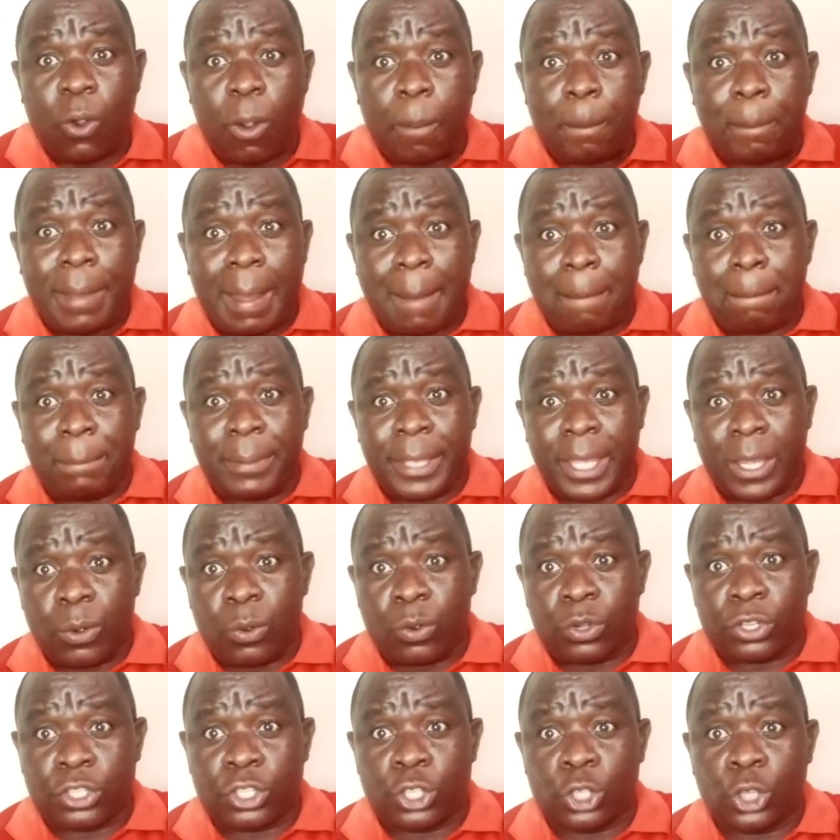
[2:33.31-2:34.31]
Copper
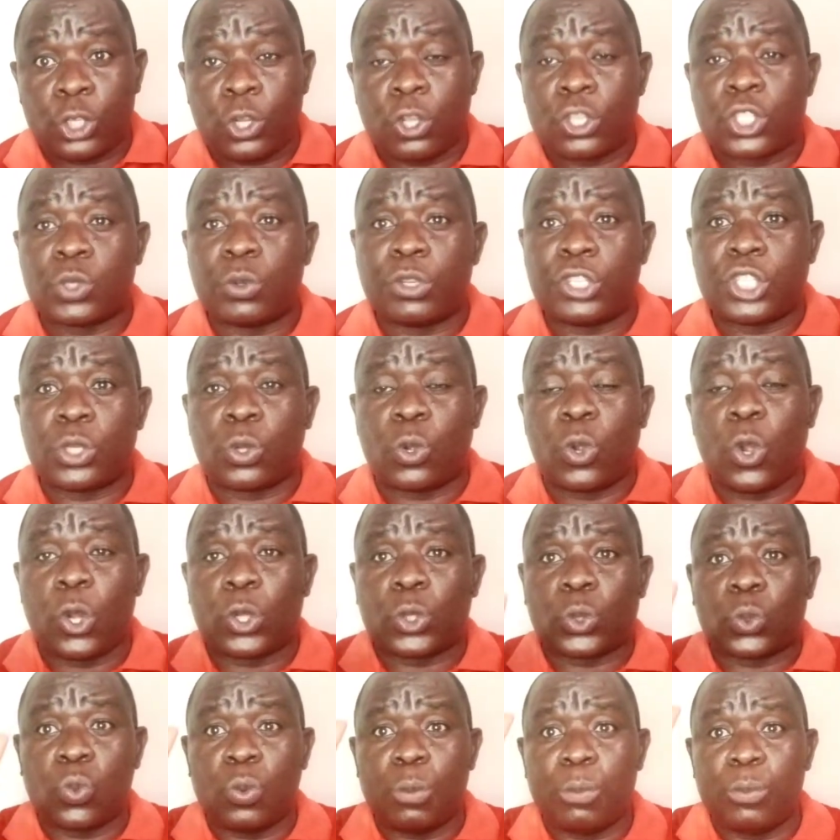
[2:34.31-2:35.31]
Belt, those which go
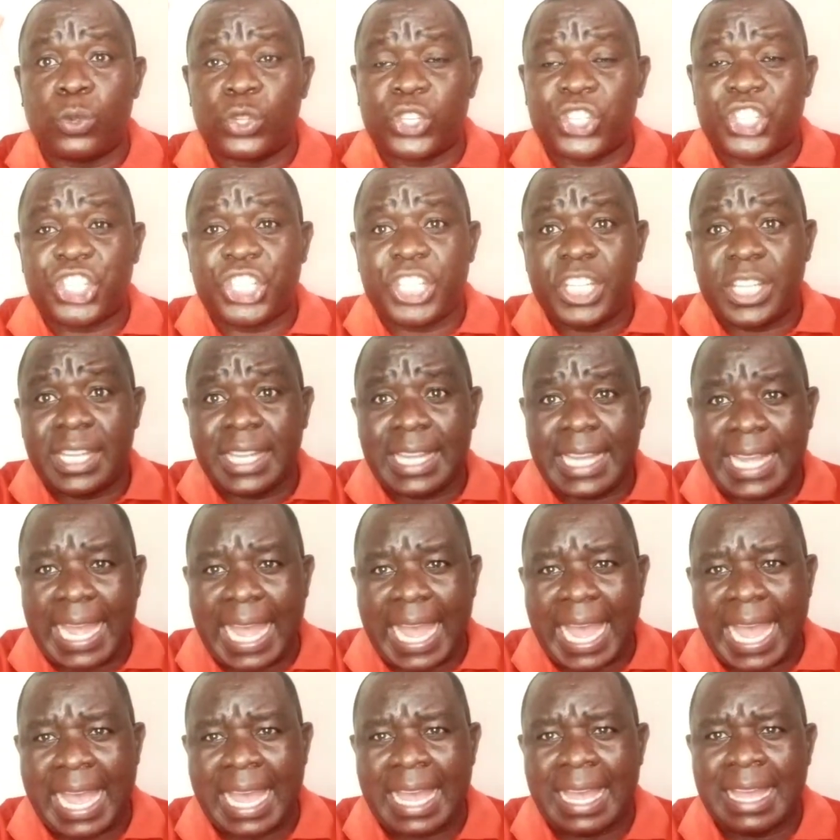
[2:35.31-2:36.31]
to
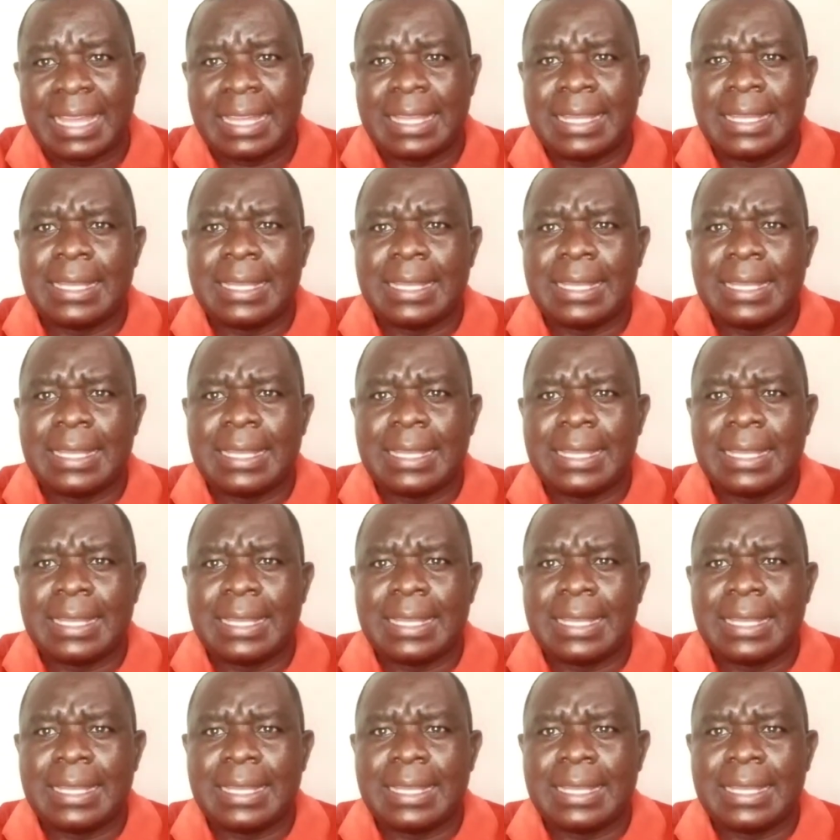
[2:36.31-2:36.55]
Muchinga,